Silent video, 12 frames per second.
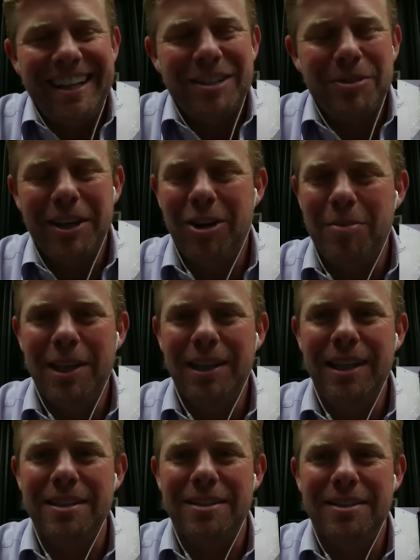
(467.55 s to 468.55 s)
That's where I got all my
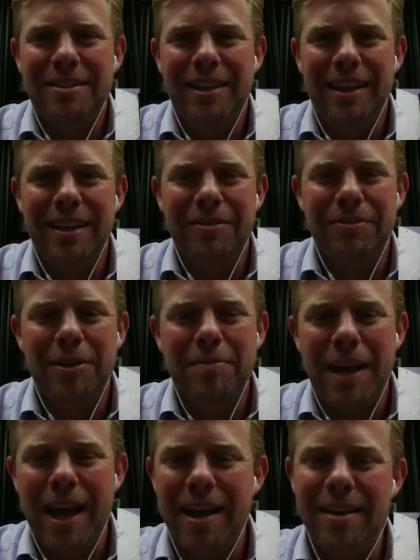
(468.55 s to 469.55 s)
leads. And then
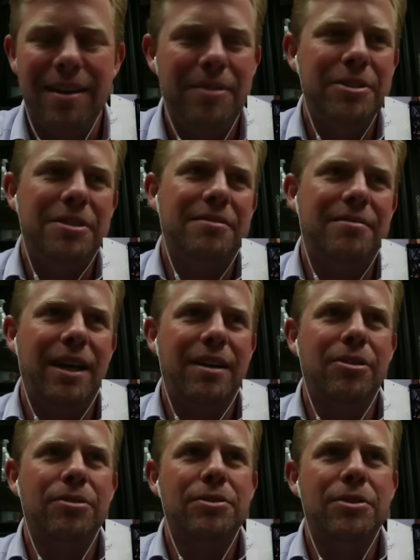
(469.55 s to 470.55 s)
from that, I
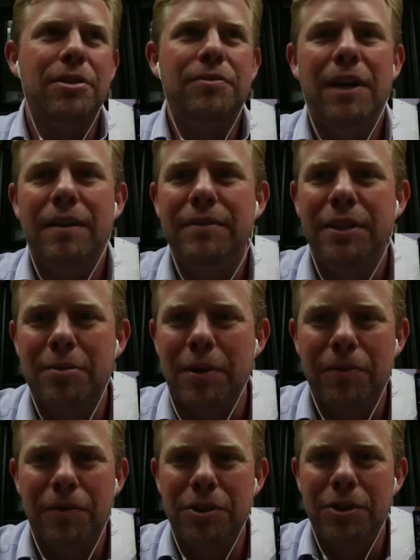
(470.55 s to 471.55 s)
closed 35 deals
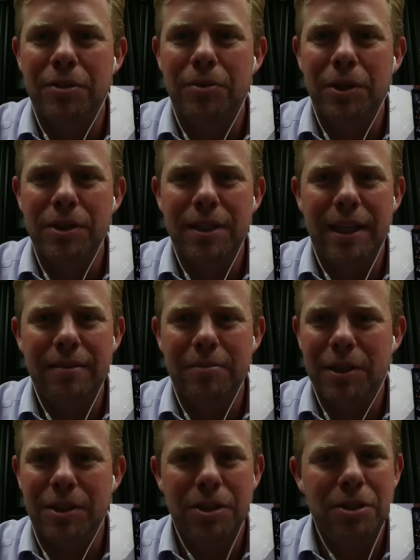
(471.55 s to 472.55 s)
my first year in real estate.
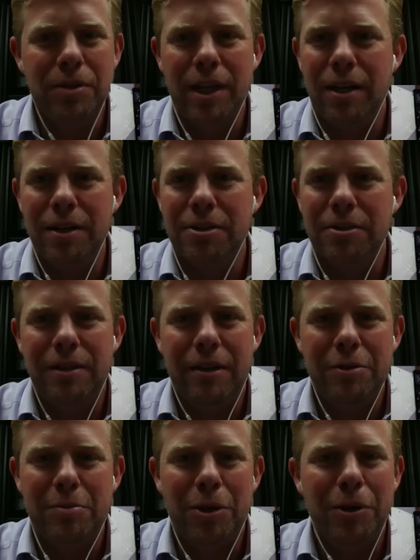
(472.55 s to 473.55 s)
It was just straight hustle.
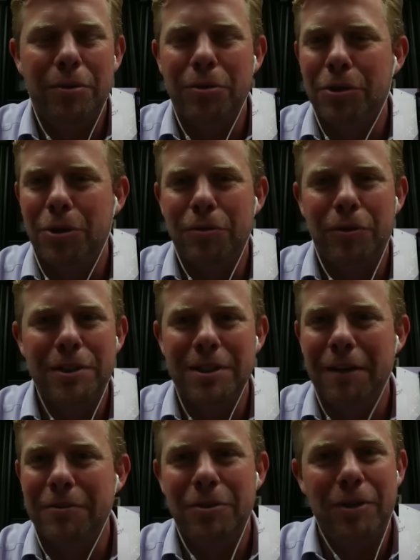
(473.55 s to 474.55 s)
I was burning through
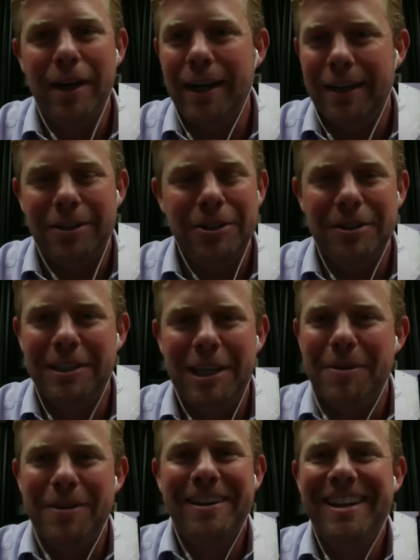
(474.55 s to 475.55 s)
girlfriends left and right. I couldn't
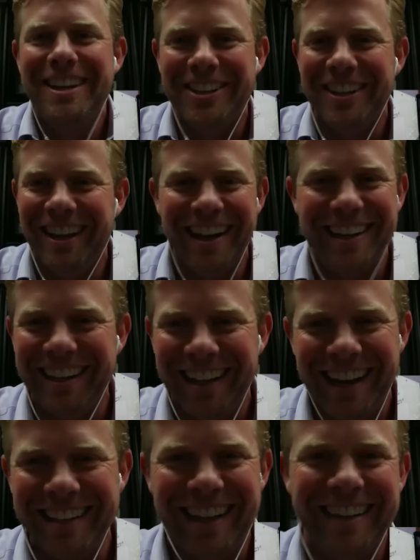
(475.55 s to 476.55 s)
lock any of
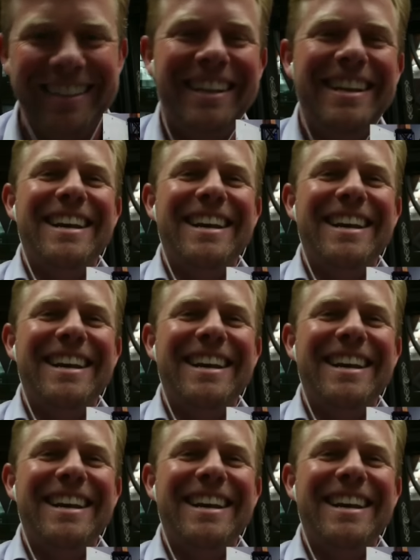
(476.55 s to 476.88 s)
that down.